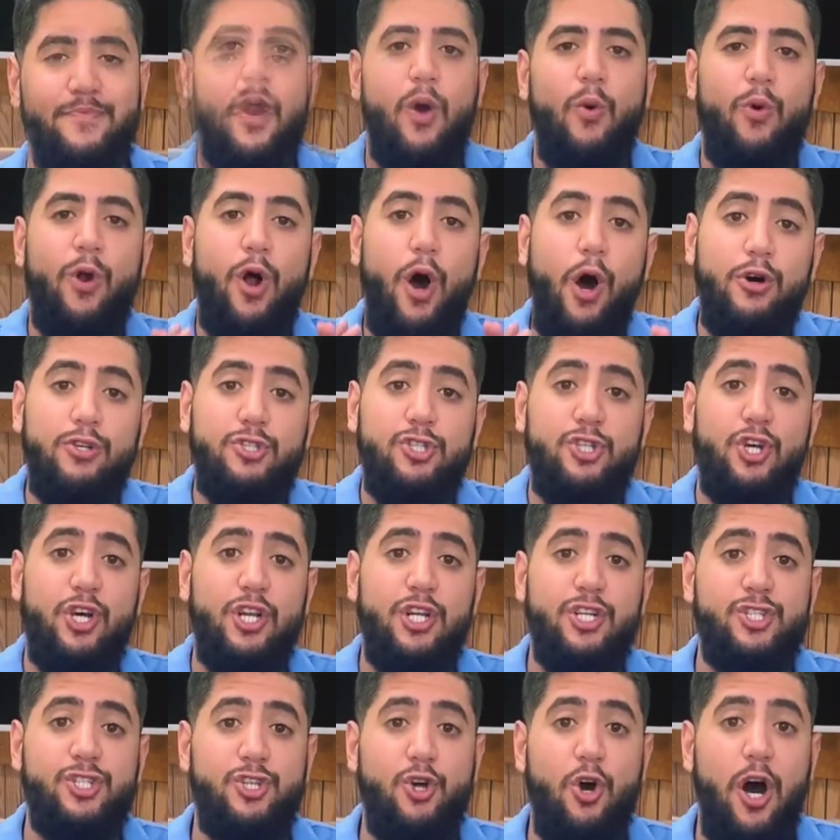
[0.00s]
We're also
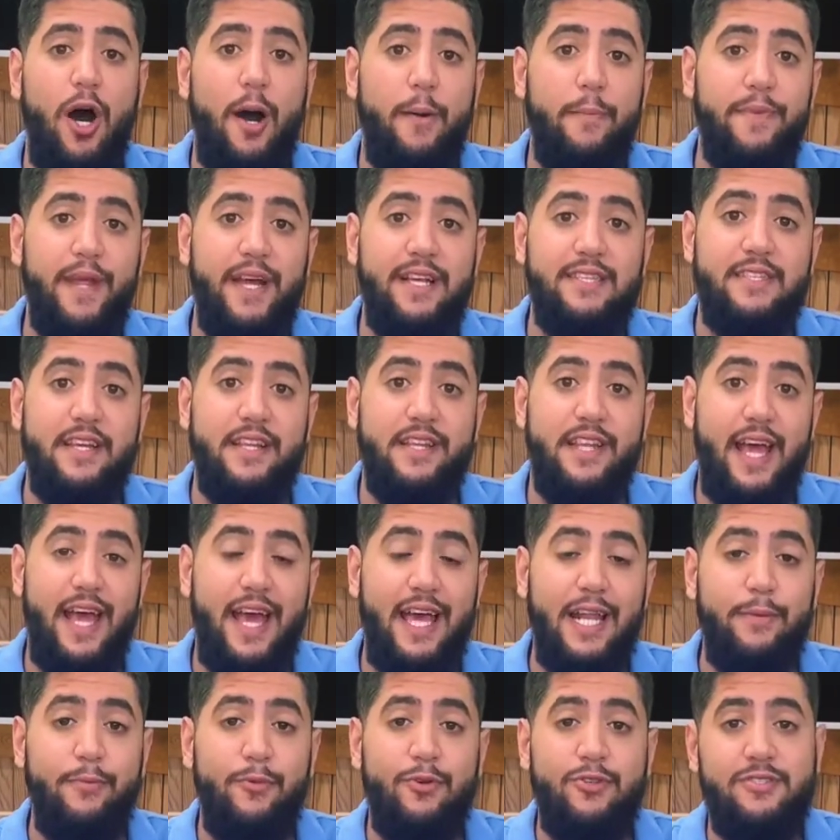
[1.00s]
gonna show updates on the
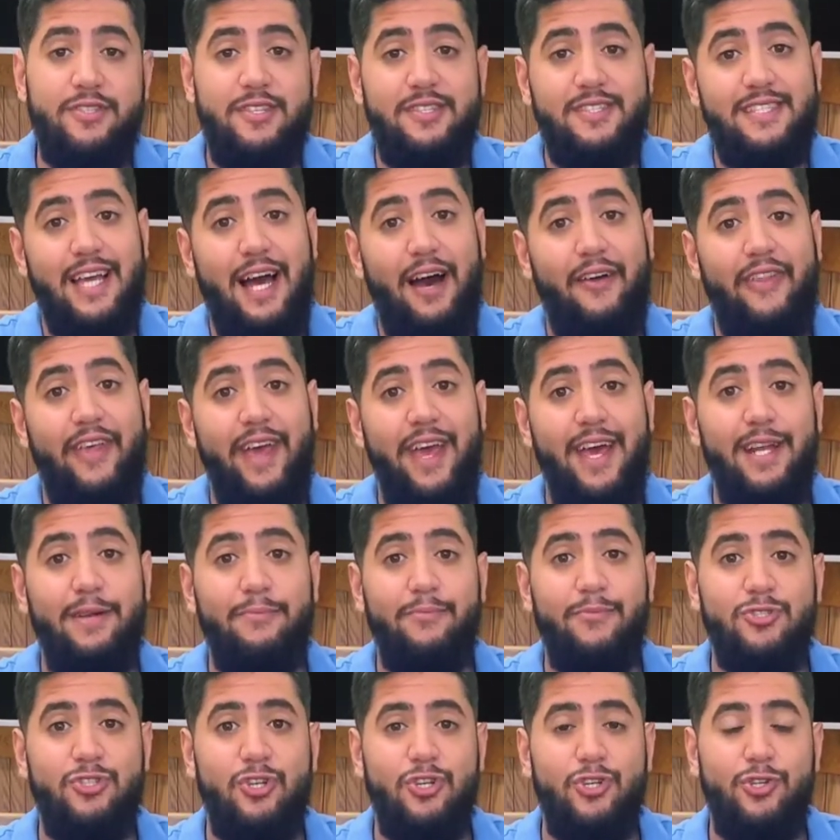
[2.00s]
animals to see how the
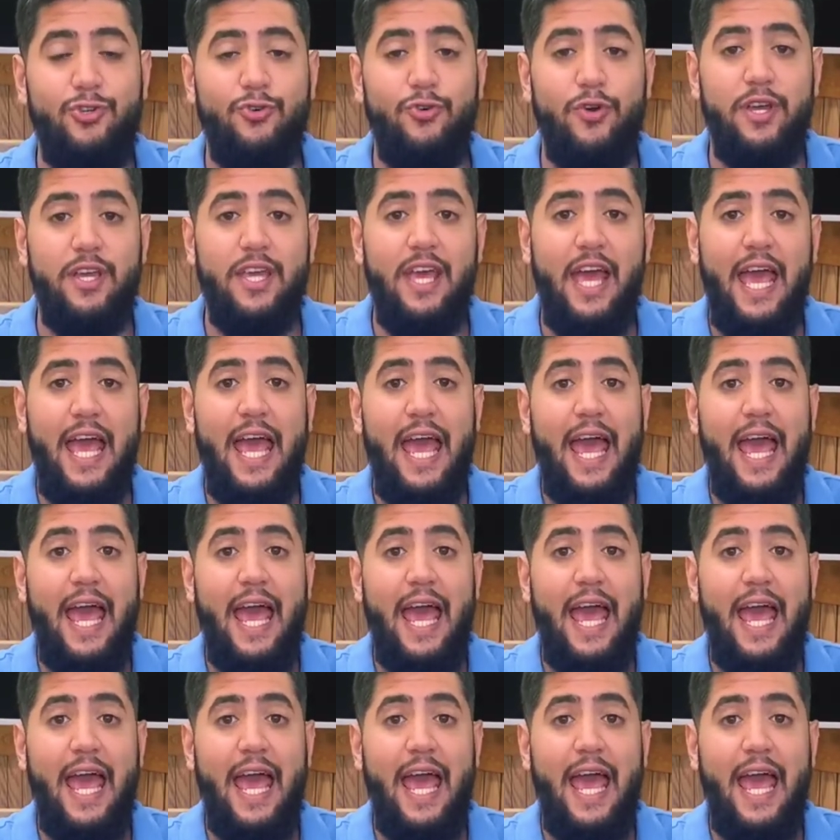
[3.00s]
animals are doing.